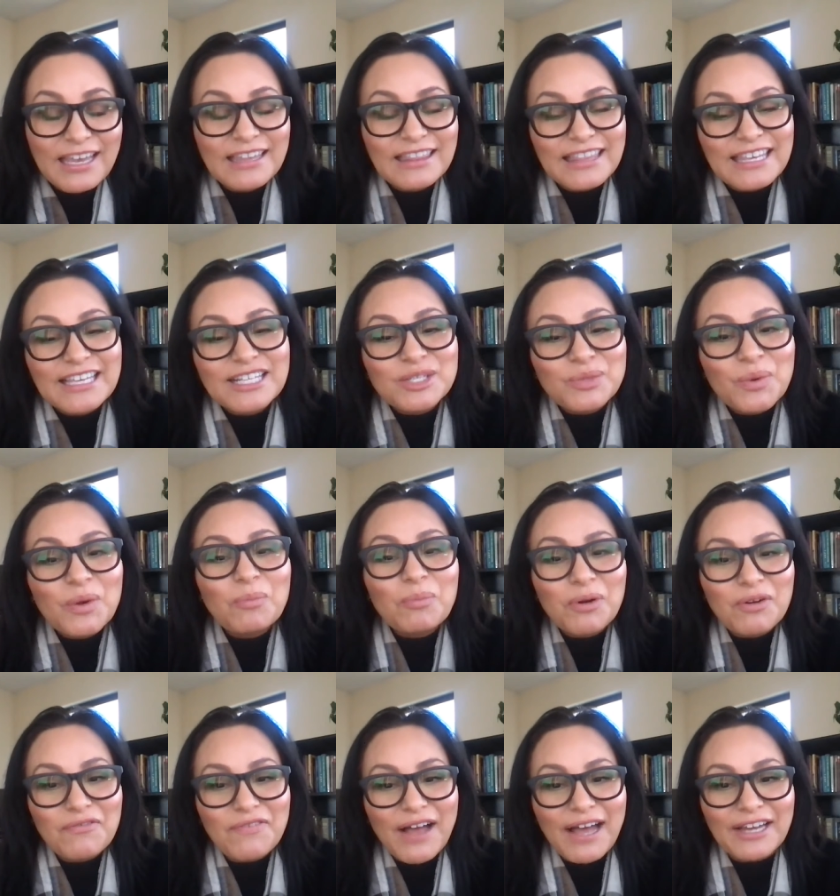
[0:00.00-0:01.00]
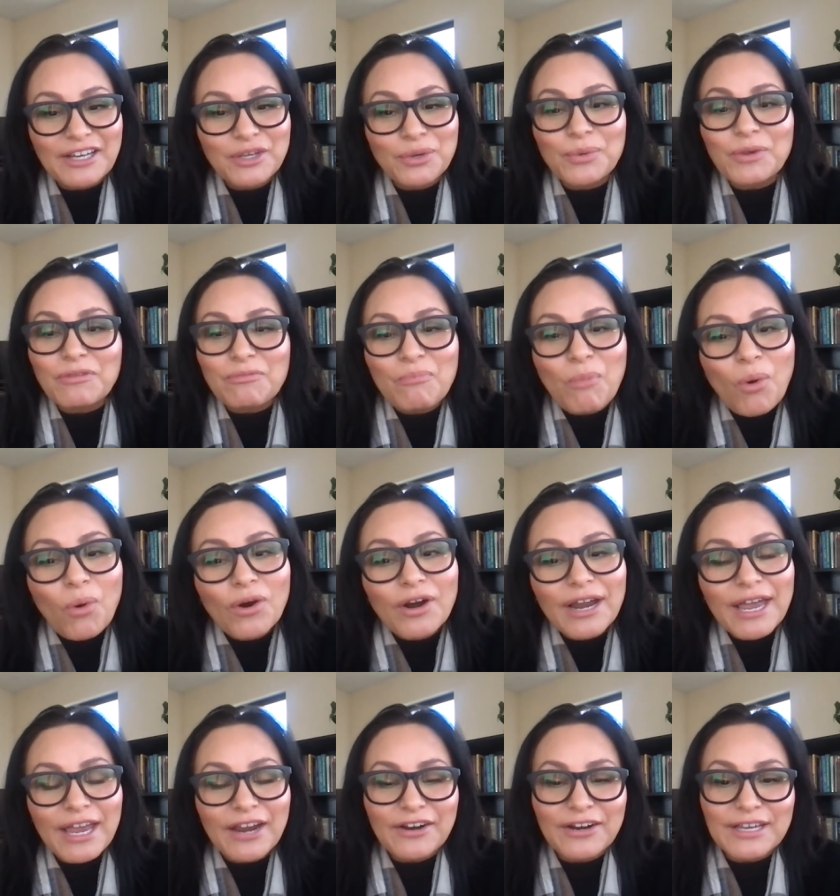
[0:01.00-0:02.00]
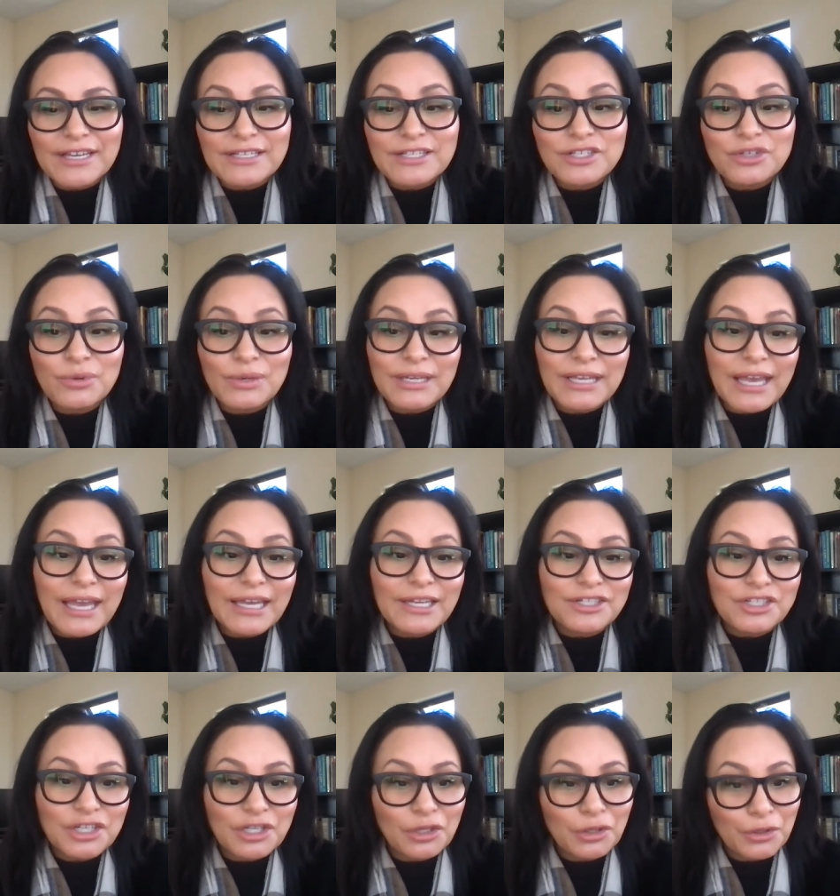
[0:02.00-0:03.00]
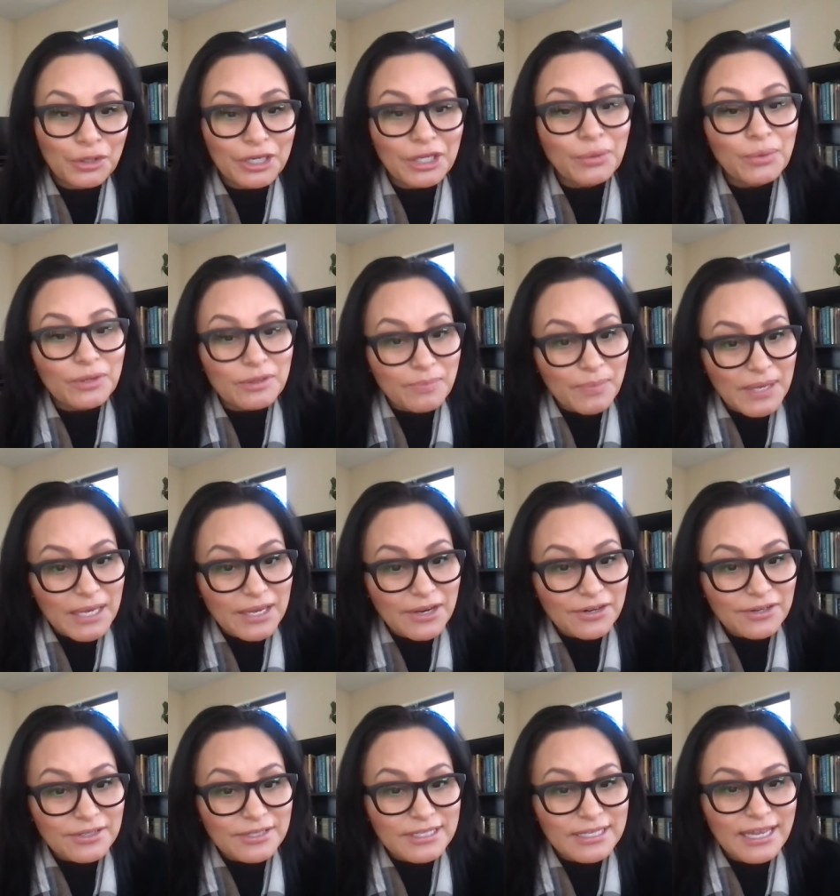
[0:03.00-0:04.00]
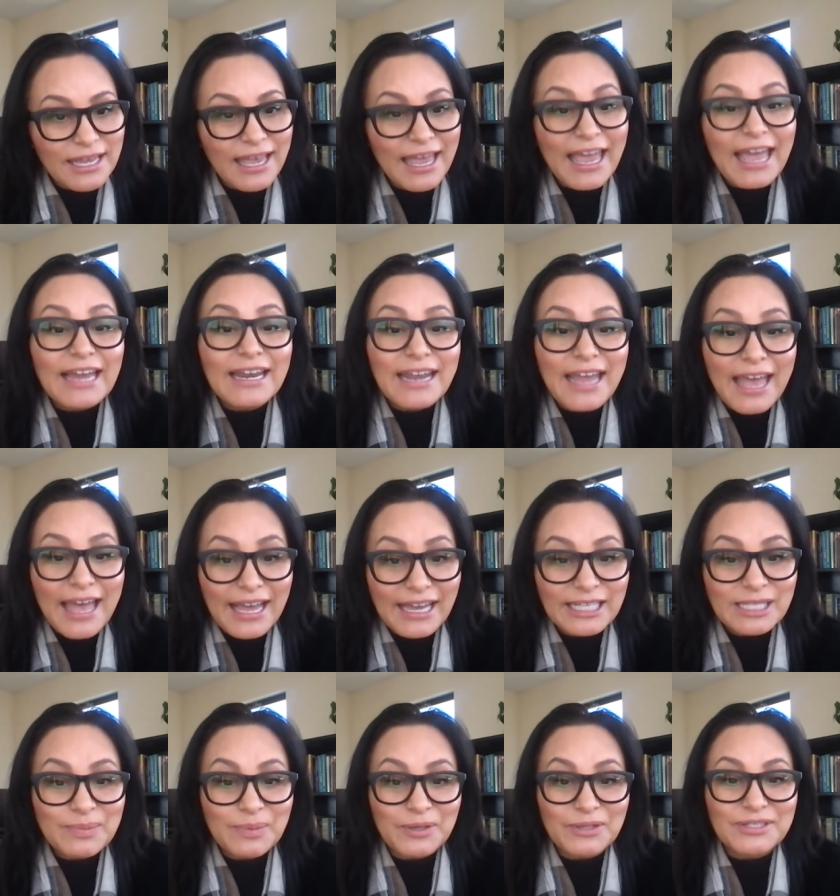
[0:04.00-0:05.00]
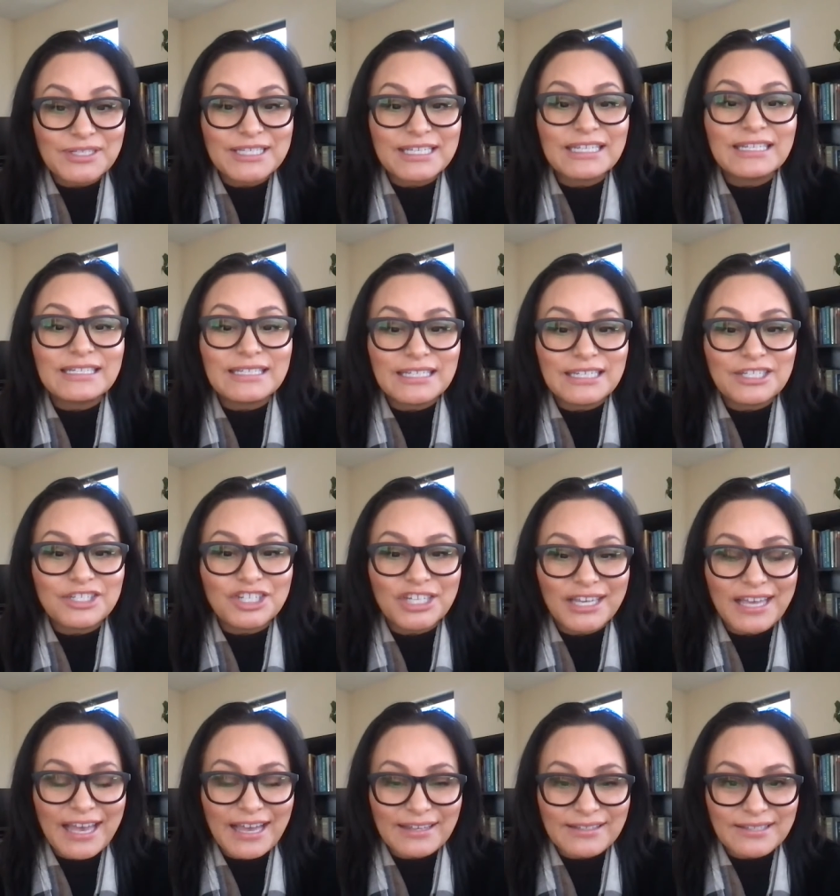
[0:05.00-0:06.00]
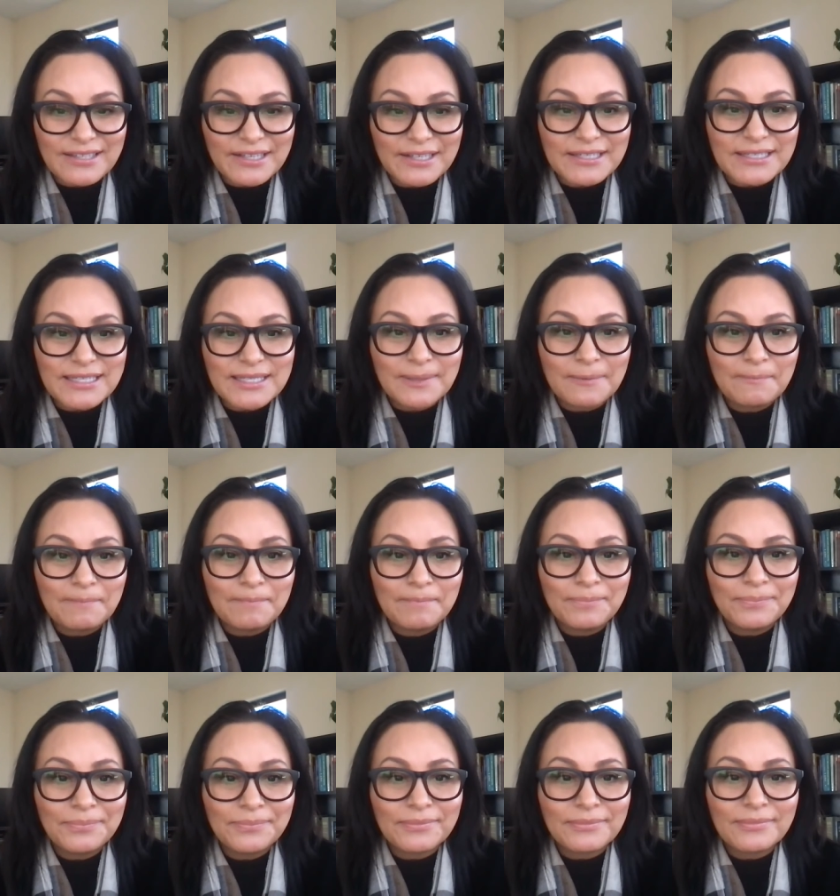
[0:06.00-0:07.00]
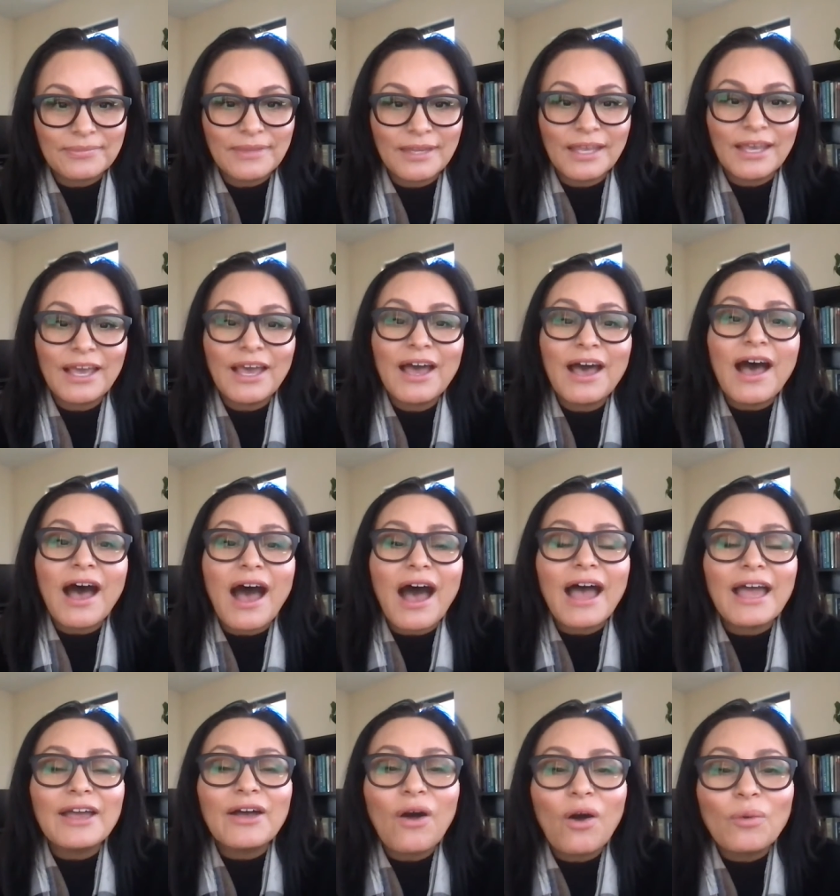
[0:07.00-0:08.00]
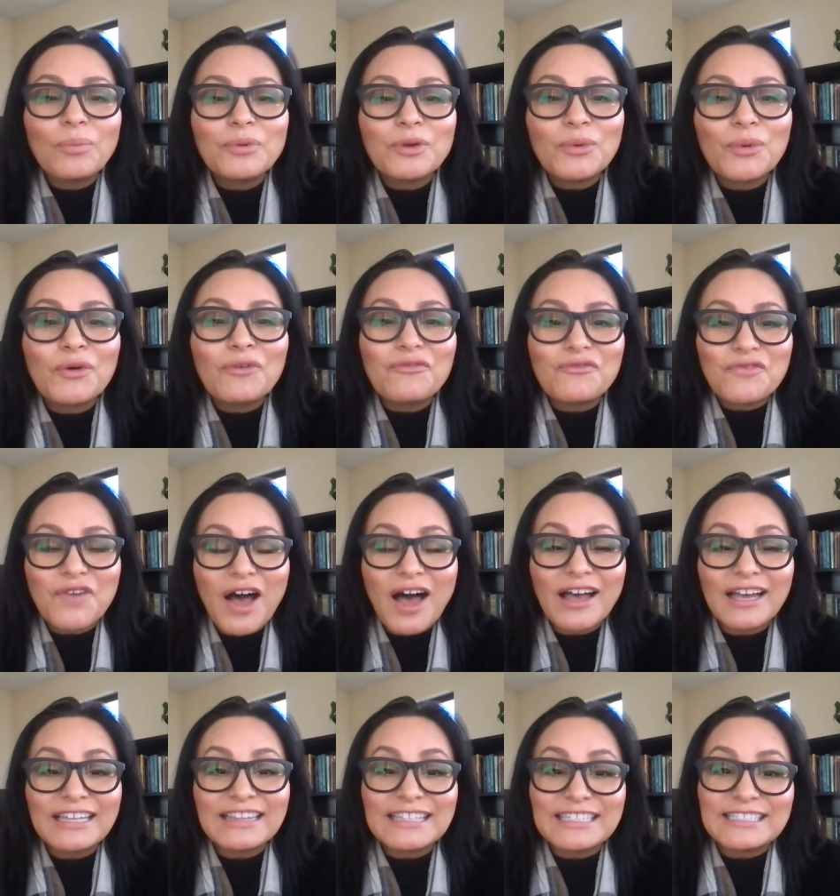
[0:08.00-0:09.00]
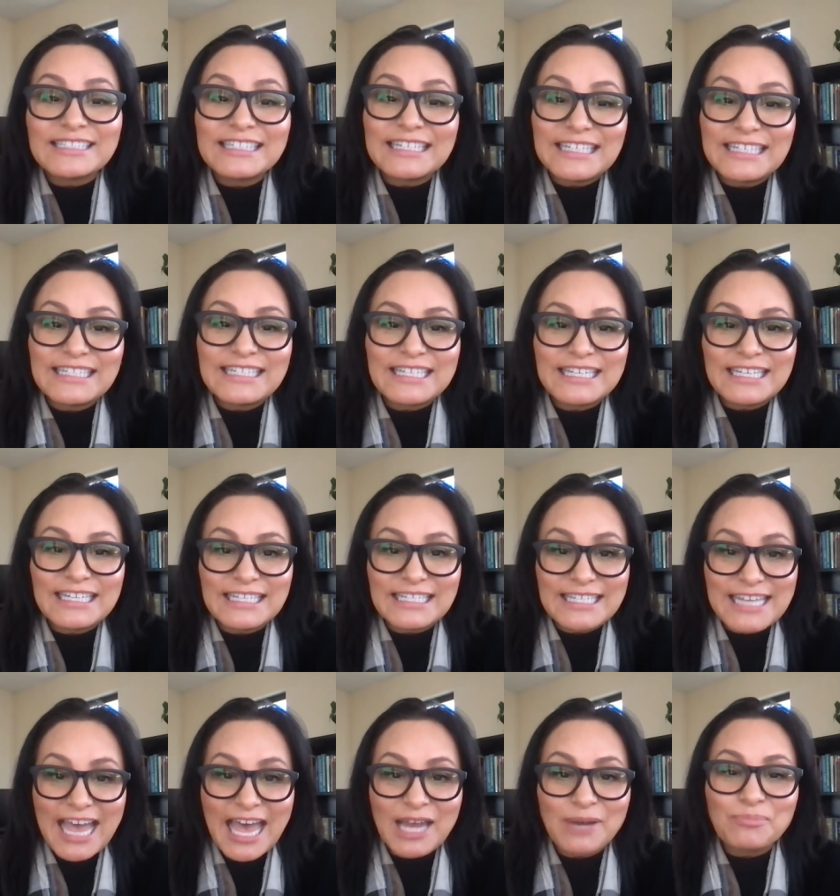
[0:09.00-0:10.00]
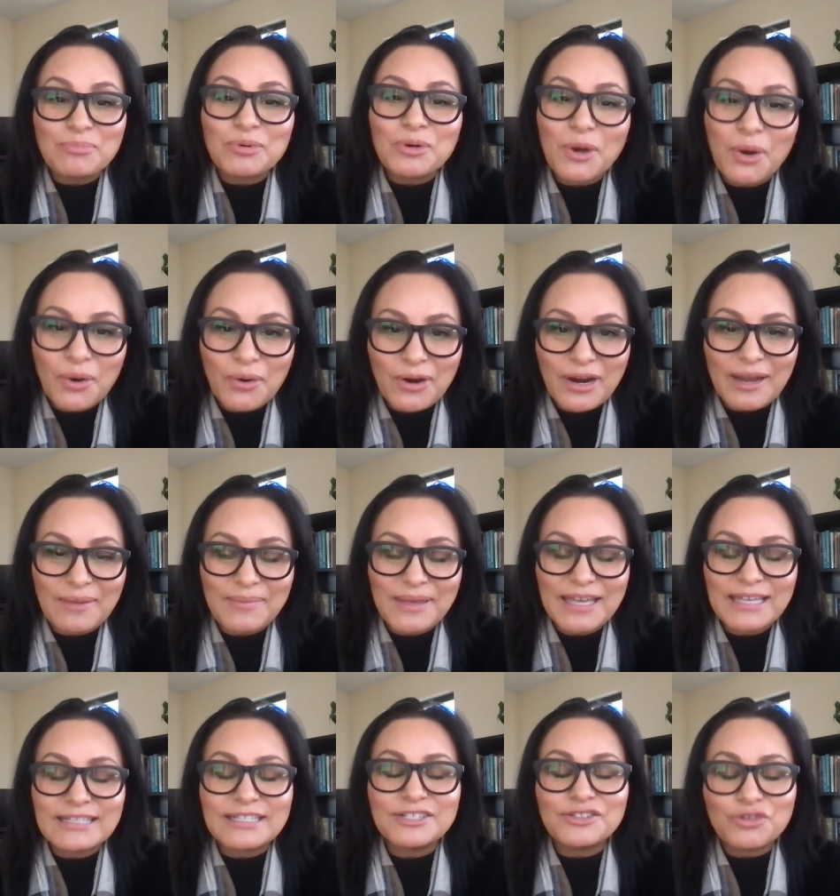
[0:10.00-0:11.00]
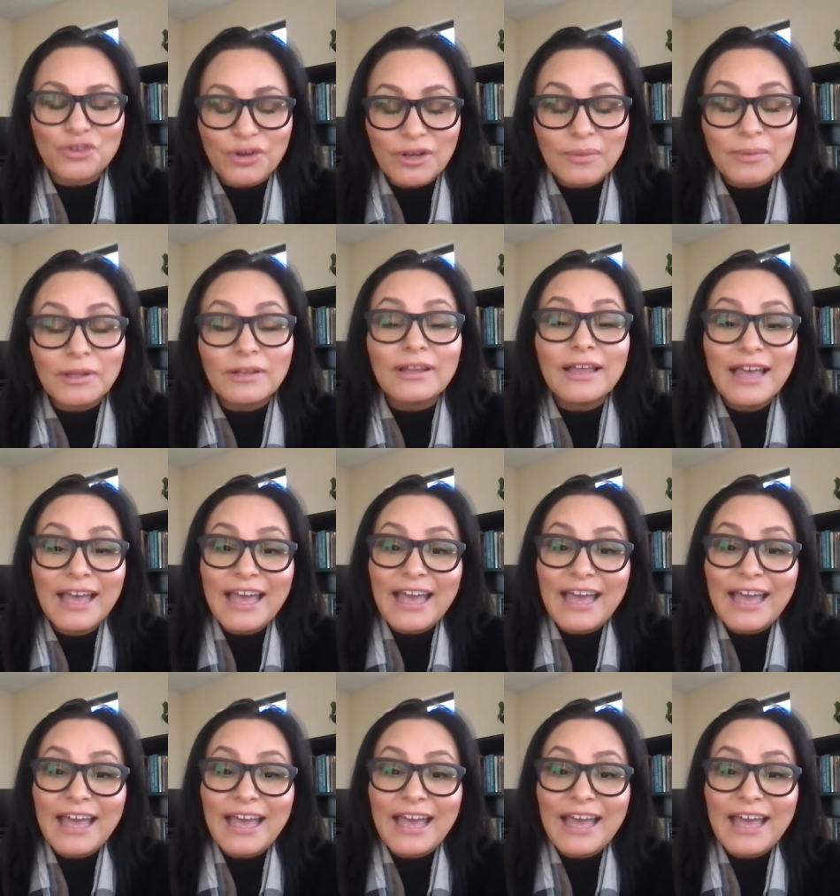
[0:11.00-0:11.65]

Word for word: These will provide you with more areas to engage in learning with peers and experts in teaching excellence. I hope you will find the ETE 10 program as enjoyable